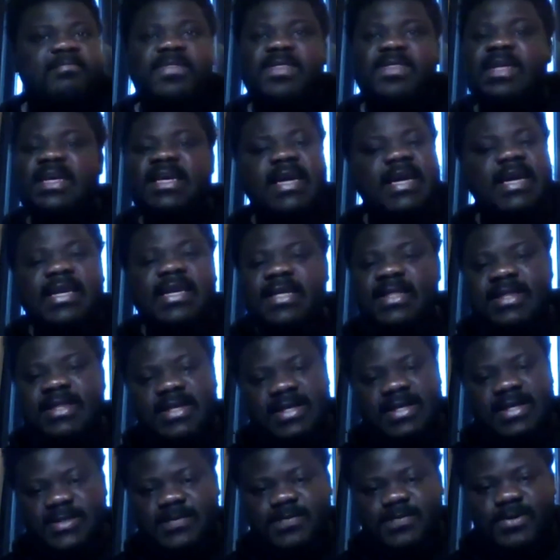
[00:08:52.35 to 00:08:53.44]
think
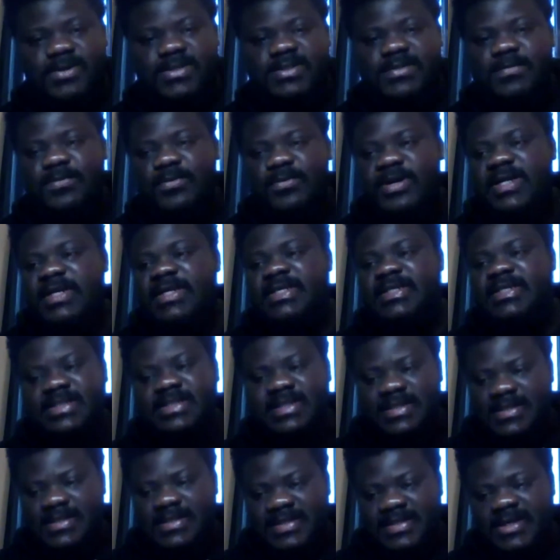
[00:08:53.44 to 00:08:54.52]
anything is possible, and these
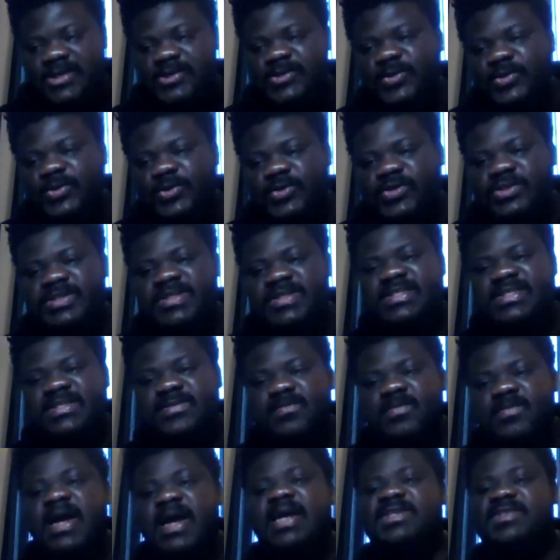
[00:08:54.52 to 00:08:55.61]
digital solutions
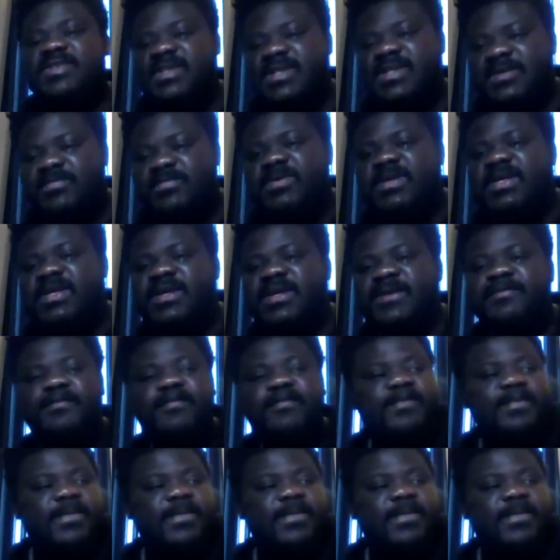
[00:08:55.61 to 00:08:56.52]
might actually be